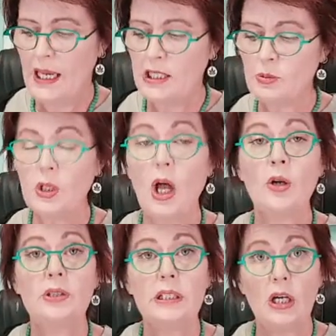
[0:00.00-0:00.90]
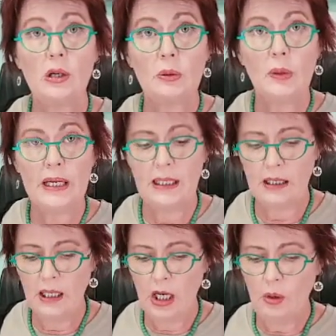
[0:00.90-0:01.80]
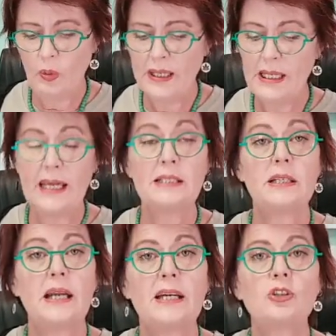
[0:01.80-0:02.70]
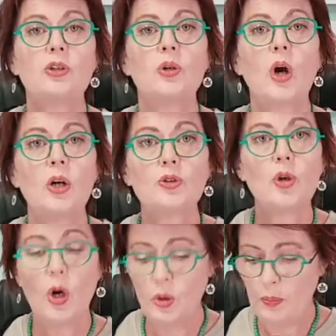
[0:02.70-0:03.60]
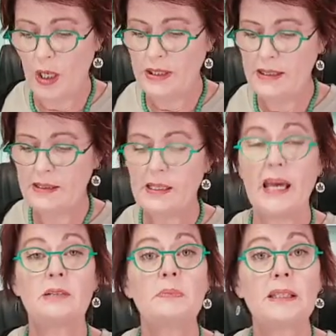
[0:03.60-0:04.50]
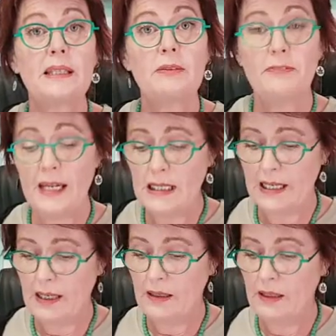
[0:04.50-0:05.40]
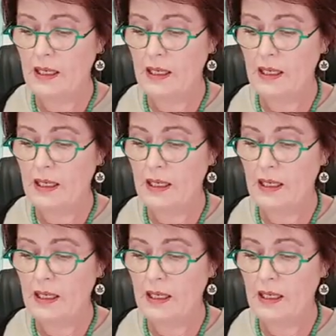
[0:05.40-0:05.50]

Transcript: It will only go away when the international control bodies admit their failure